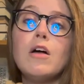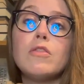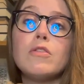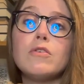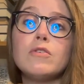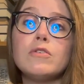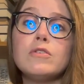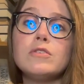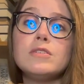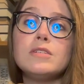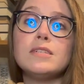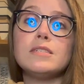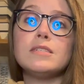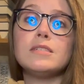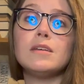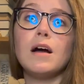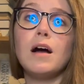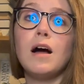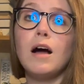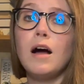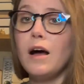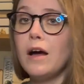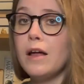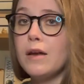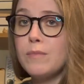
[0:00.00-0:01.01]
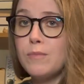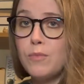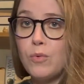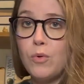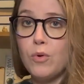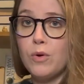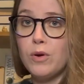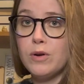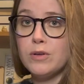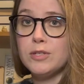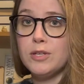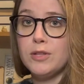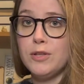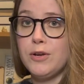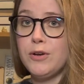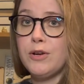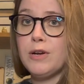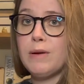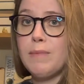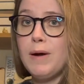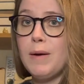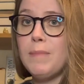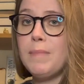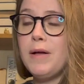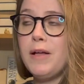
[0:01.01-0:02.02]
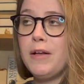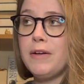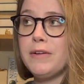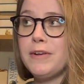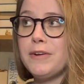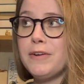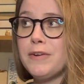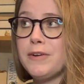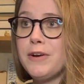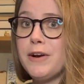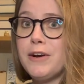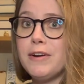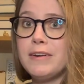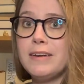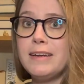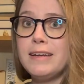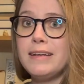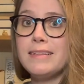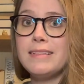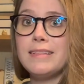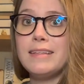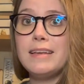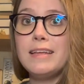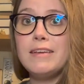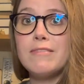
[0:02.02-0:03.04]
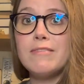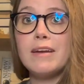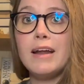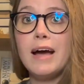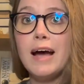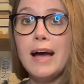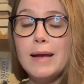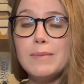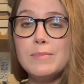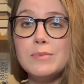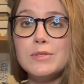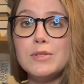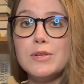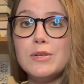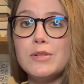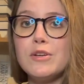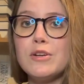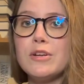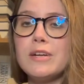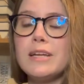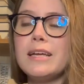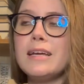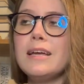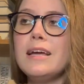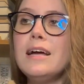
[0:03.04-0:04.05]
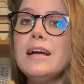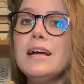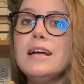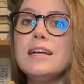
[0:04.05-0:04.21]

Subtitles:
There is a ton more to learn about pollinator gardening that even I'm still learning,